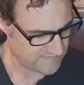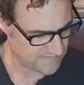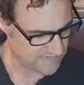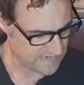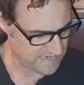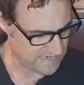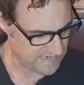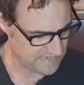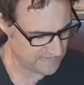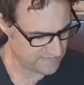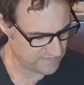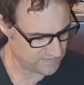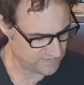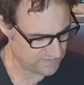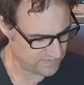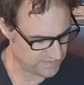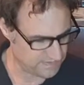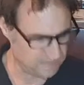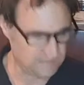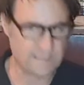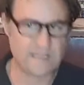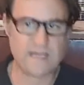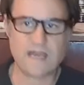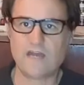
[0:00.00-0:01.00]

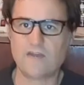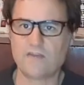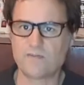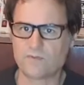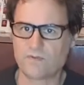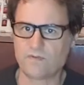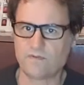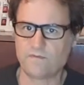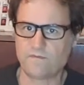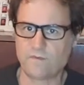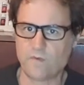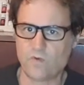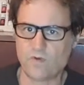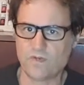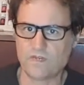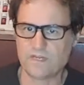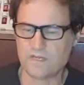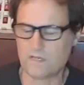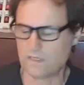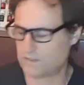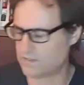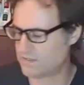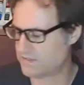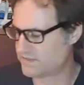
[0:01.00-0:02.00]
nearly
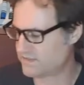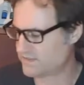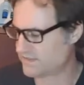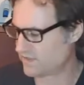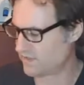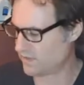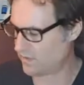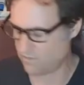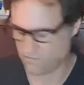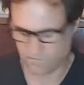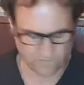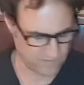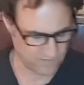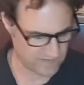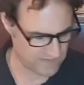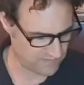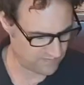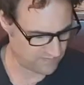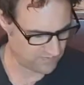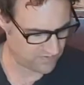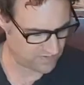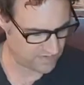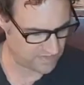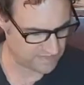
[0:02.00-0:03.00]
$140 of free
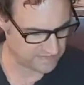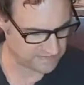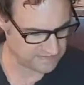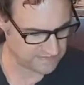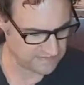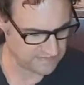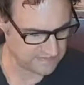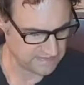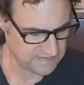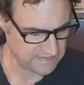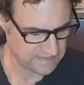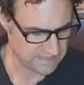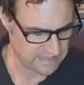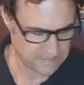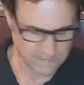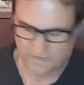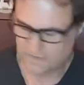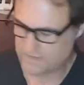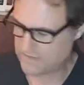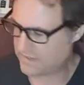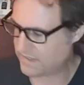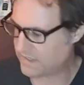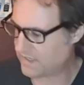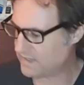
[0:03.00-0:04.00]
product.
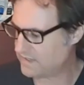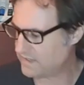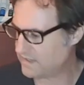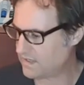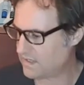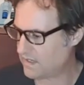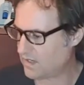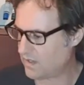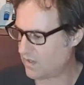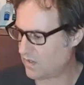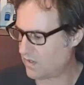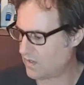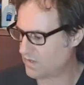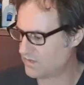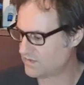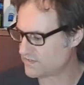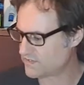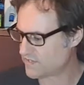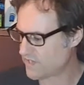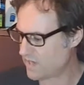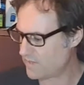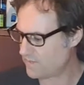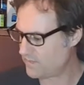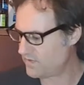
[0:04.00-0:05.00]
And then on
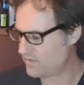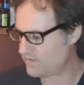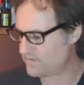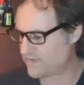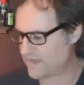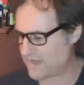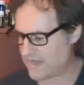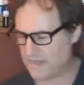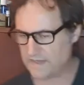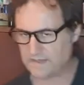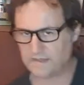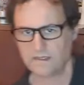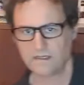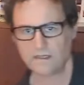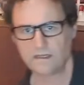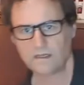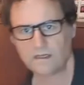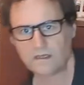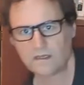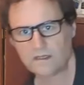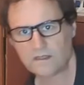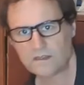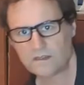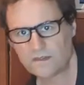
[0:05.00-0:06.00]
top of that,
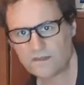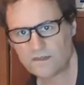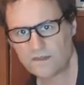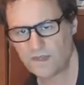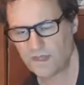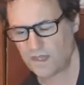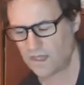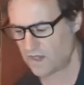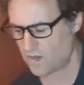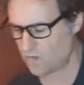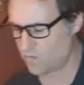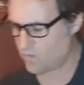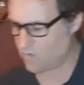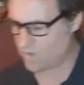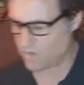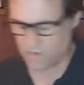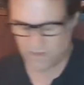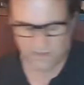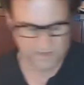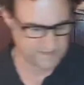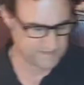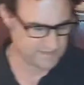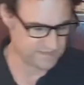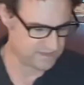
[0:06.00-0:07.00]
there
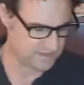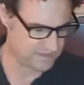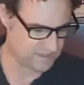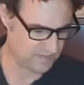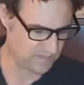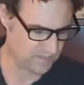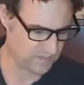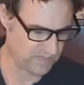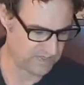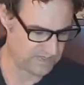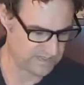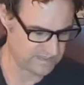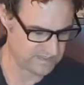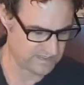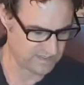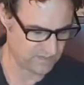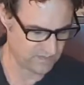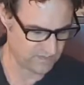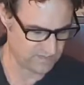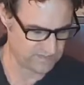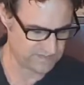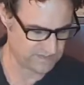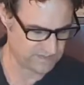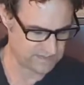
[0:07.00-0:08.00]
was the piece de
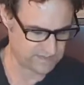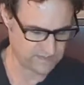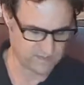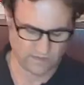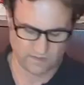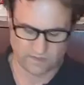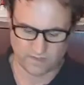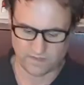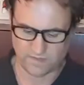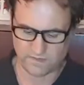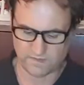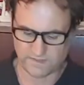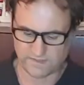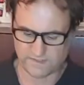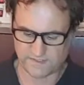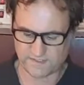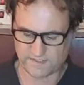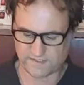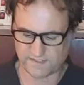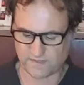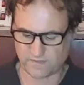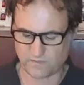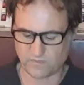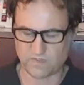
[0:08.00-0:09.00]

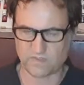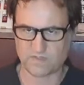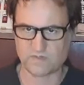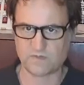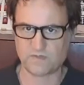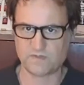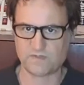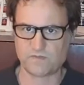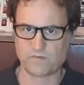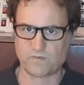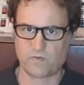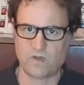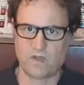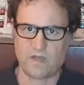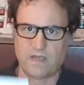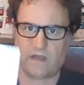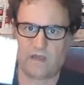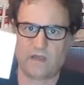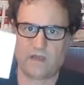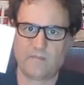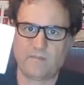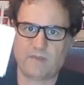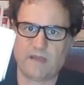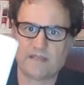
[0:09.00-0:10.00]
resistance, which is why
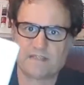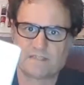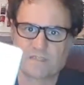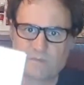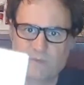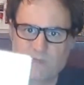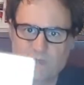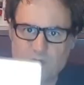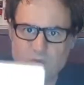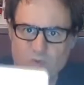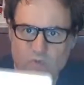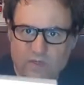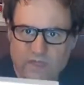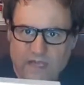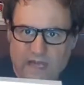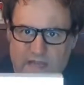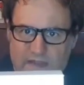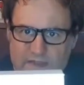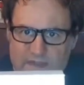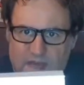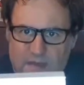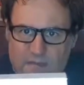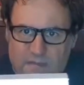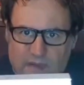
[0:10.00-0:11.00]
I basically went all
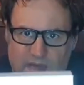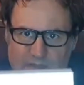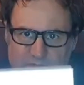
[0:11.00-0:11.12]
out that